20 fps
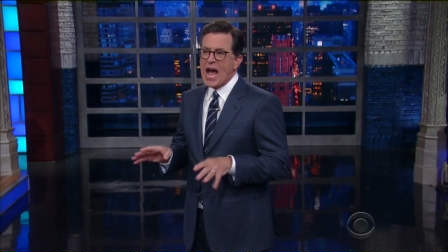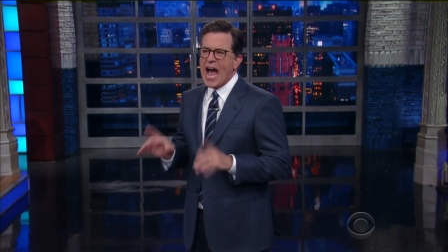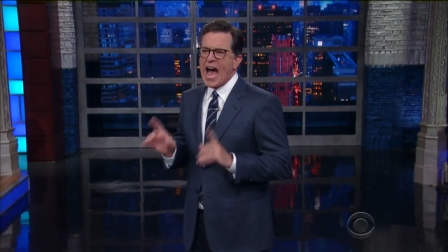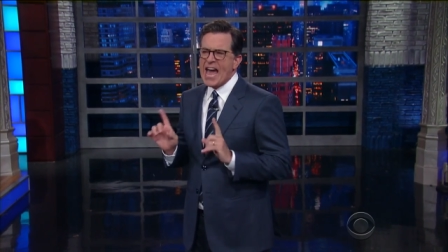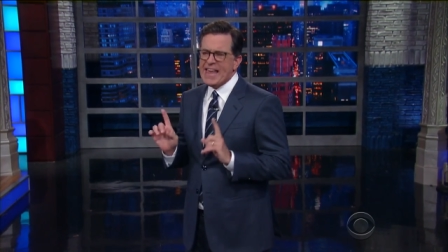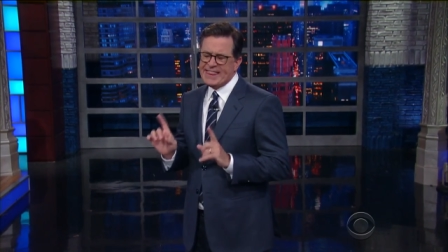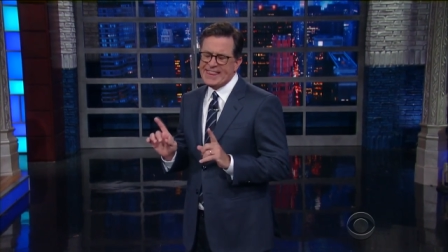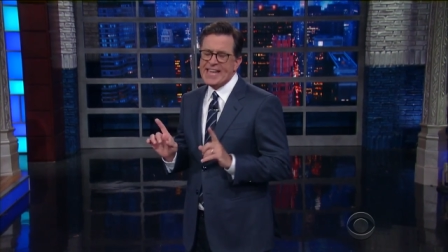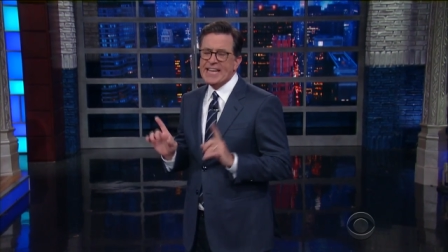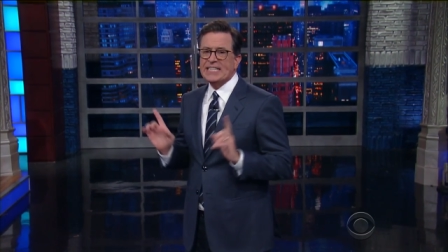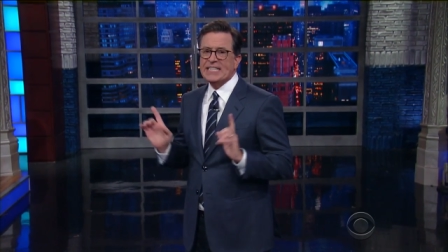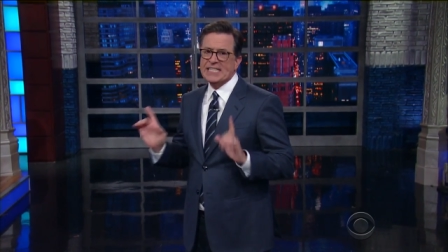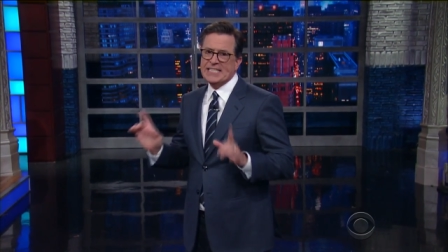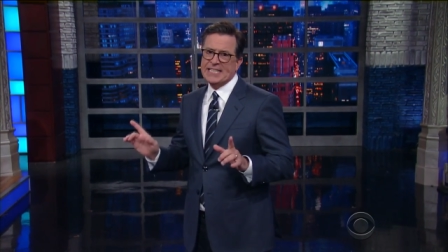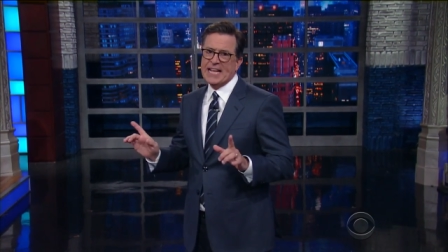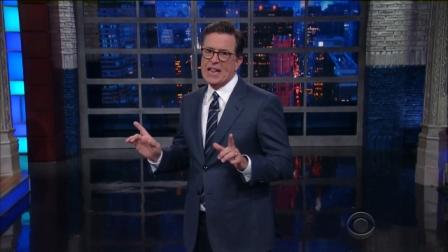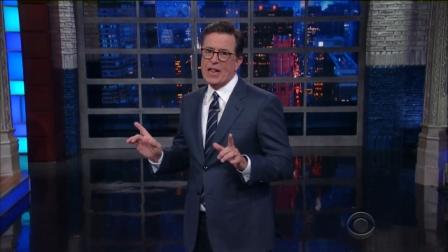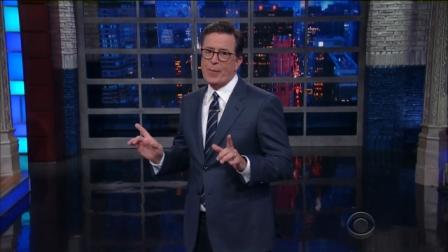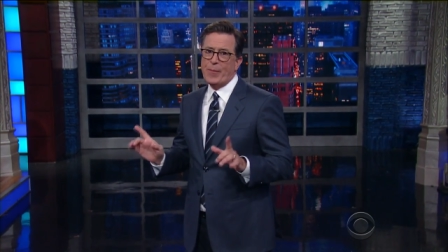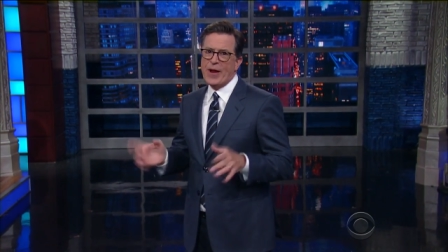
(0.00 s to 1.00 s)
I think, to
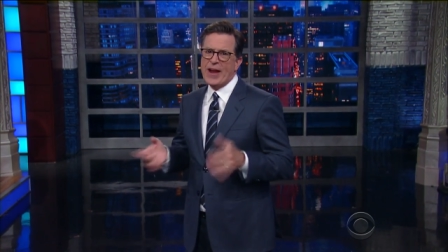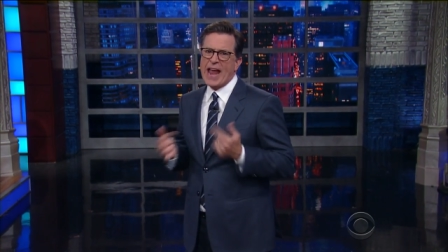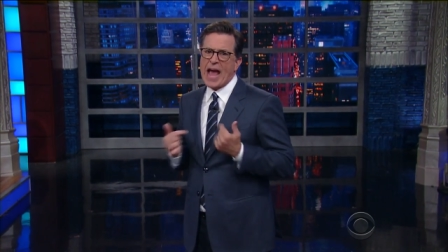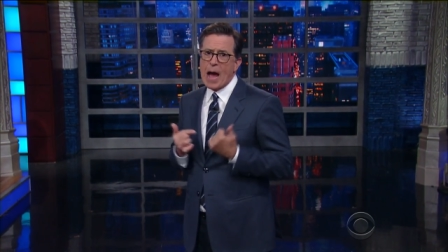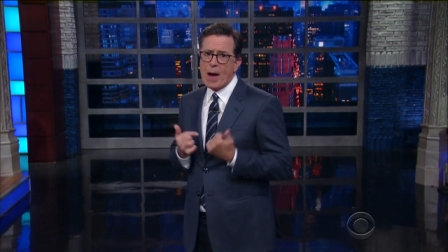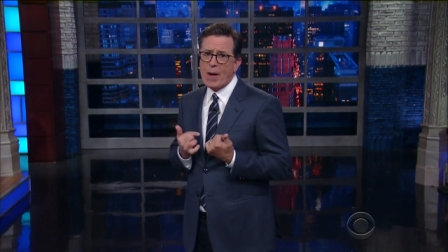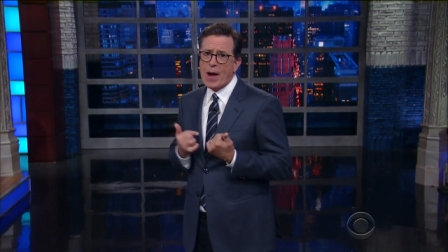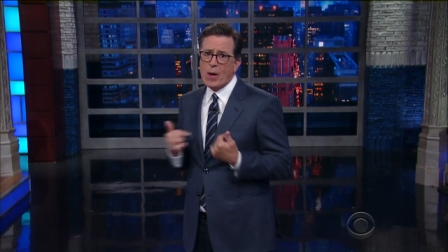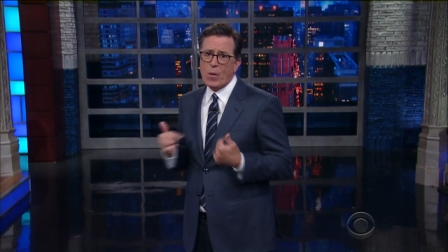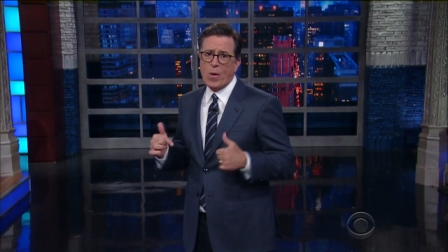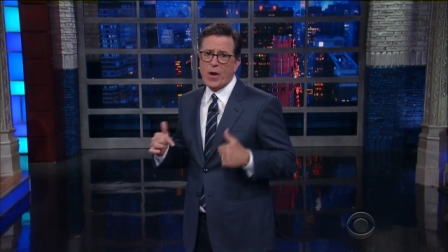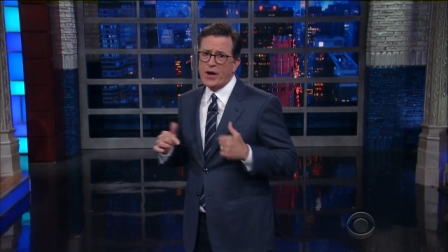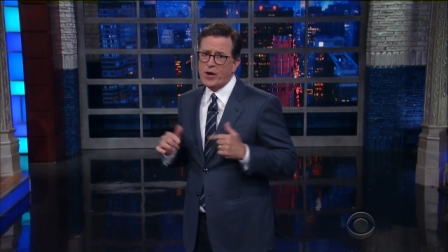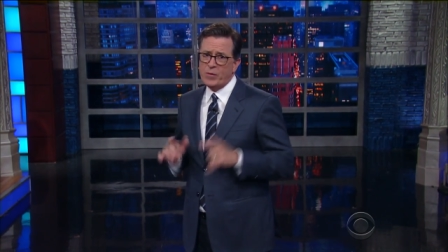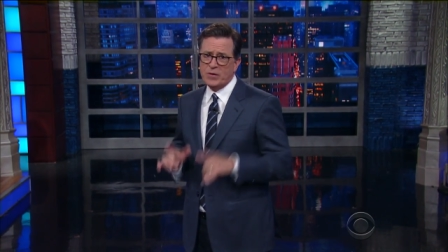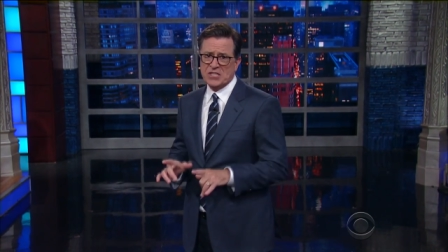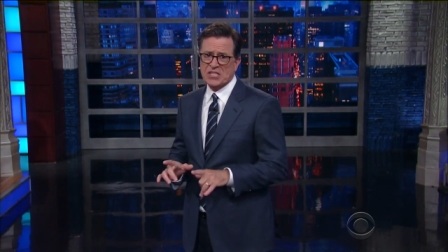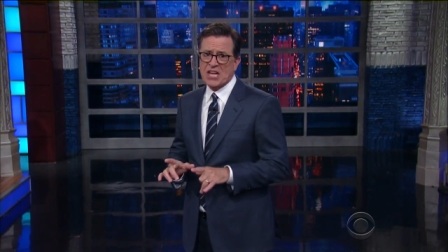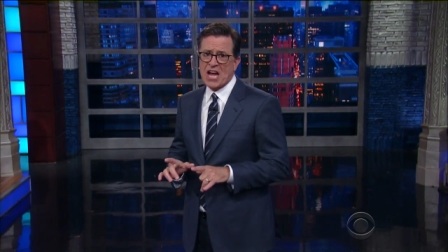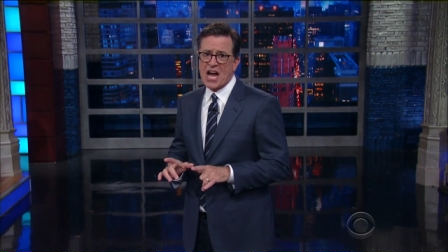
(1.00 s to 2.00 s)
celebrate how I won in
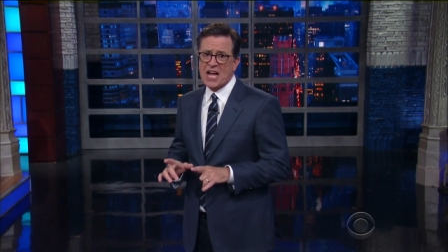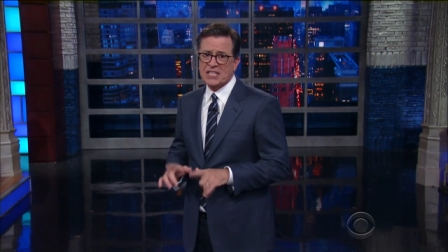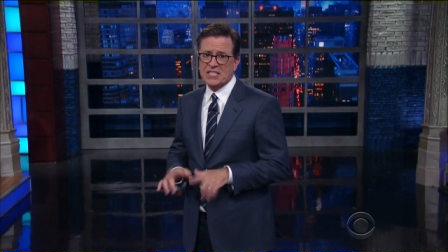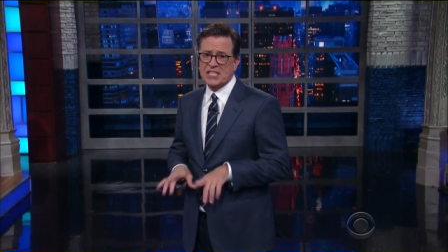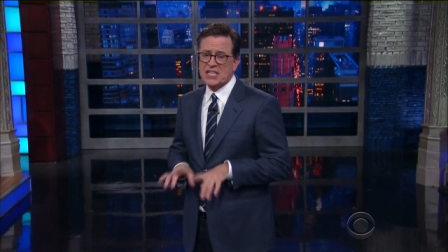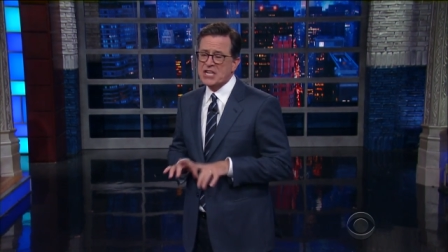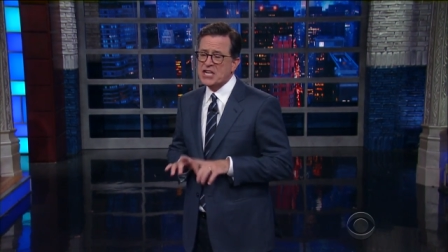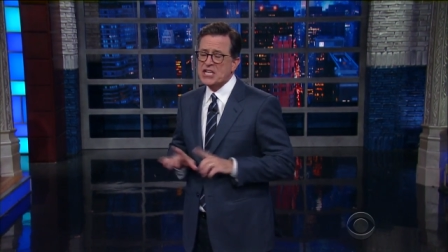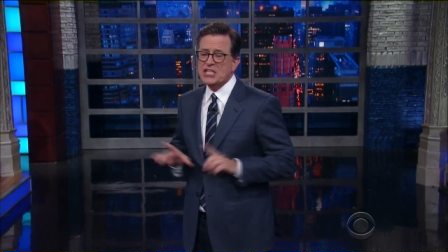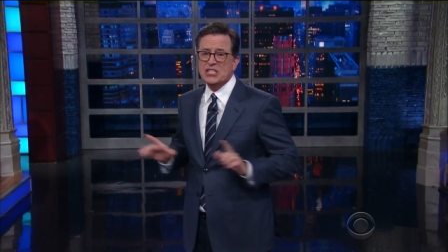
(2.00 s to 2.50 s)
Wisconsin.